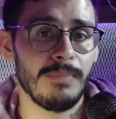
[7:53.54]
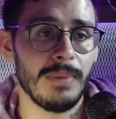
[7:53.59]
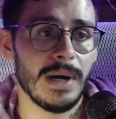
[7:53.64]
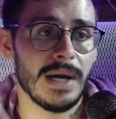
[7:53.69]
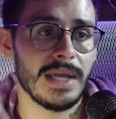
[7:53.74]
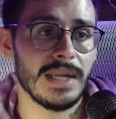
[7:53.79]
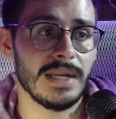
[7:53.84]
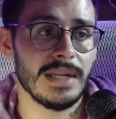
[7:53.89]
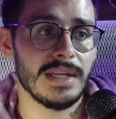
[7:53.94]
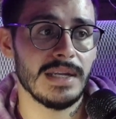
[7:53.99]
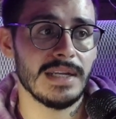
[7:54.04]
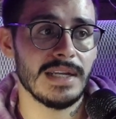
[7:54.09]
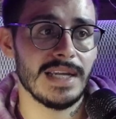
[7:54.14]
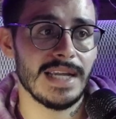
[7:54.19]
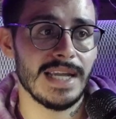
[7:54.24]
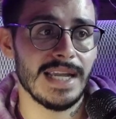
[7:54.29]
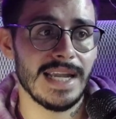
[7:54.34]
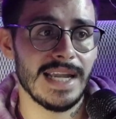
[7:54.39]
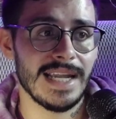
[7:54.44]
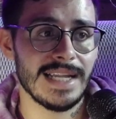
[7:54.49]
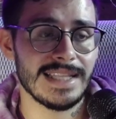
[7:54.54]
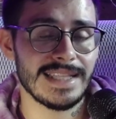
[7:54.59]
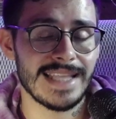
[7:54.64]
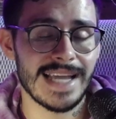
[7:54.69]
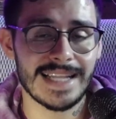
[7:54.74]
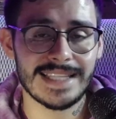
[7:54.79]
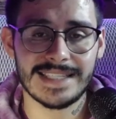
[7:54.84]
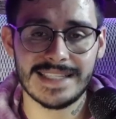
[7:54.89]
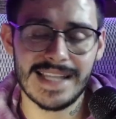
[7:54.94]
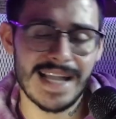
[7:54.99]
But
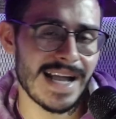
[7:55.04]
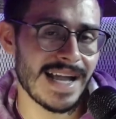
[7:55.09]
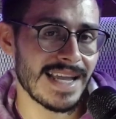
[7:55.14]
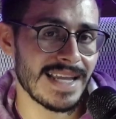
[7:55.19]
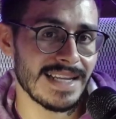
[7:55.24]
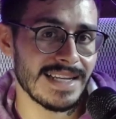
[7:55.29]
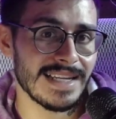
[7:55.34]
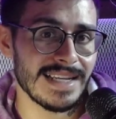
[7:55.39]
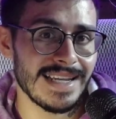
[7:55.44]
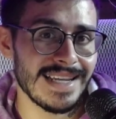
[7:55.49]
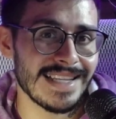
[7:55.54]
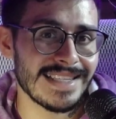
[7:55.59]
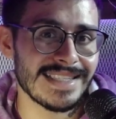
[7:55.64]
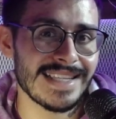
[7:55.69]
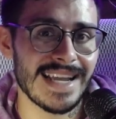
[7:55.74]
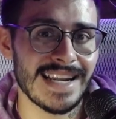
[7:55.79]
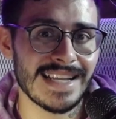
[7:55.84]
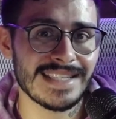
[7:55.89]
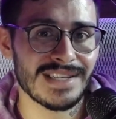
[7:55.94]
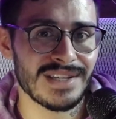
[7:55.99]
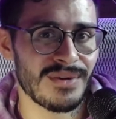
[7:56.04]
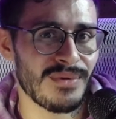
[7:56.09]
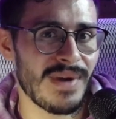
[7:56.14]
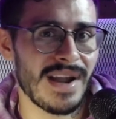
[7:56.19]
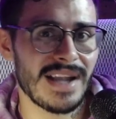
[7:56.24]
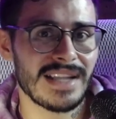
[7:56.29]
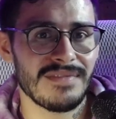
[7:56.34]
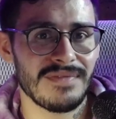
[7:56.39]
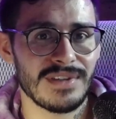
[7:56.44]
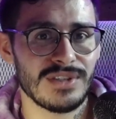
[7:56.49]
it's not as
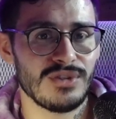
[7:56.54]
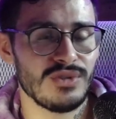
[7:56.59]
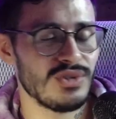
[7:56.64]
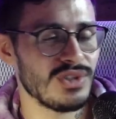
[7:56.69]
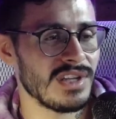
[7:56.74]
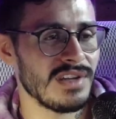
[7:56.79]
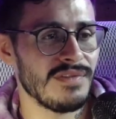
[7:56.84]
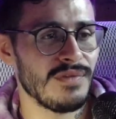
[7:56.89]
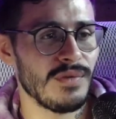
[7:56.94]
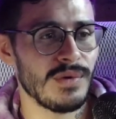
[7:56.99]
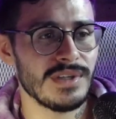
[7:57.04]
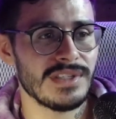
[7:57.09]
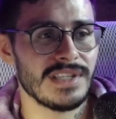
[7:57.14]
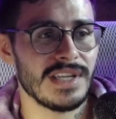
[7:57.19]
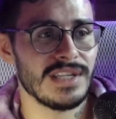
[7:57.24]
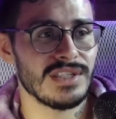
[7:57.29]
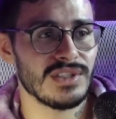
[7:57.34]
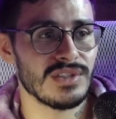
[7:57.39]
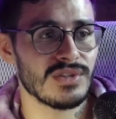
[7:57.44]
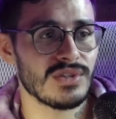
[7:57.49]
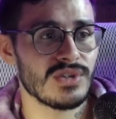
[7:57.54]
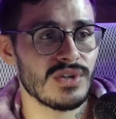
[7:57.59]
interactive as using a voice agent.